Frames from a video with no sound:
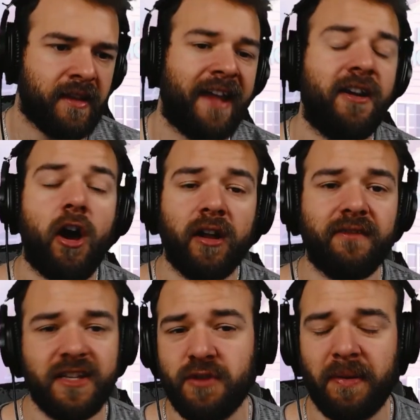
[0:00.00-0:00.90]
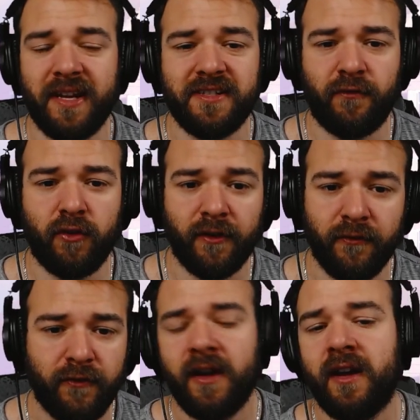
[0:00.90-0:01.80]
And all of these we play as a 4
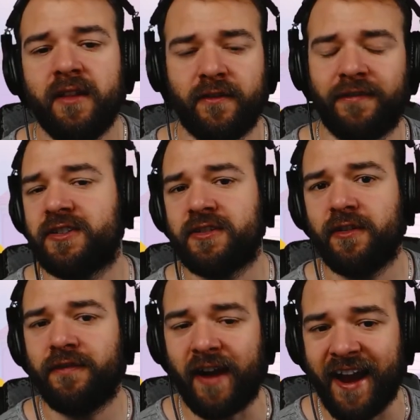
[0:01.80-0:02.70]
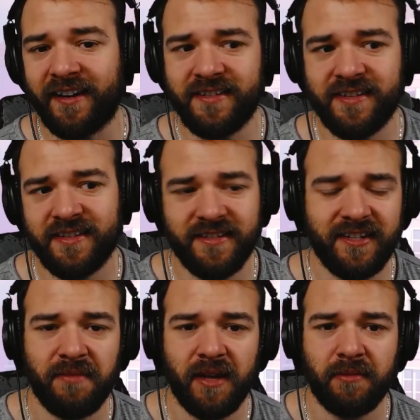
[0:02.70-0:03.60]
of. The first 2 for hand
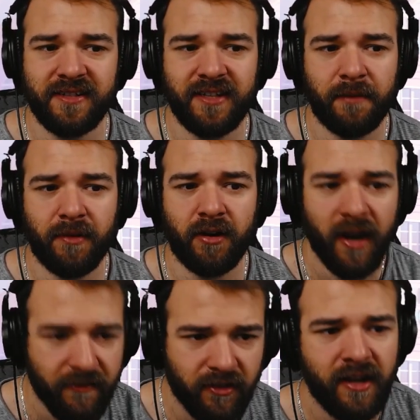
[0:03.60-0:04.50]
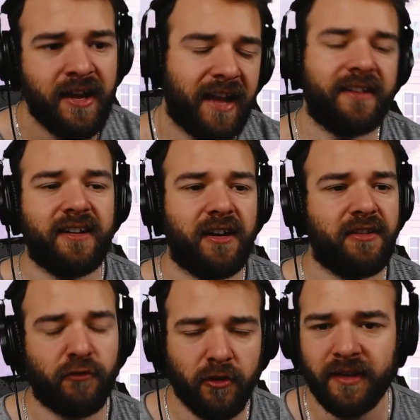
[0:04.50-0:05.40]
consistency and be able to set up our arrival, and the
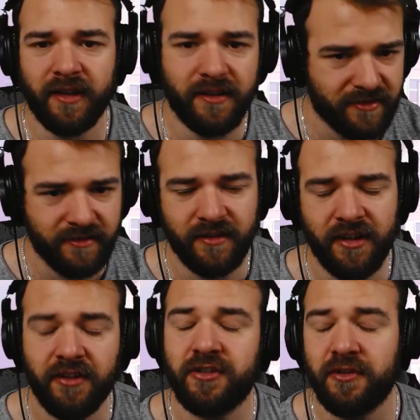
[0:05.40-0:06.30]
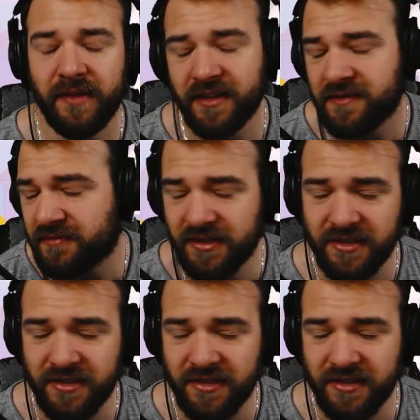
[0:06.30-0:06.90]
other 2 because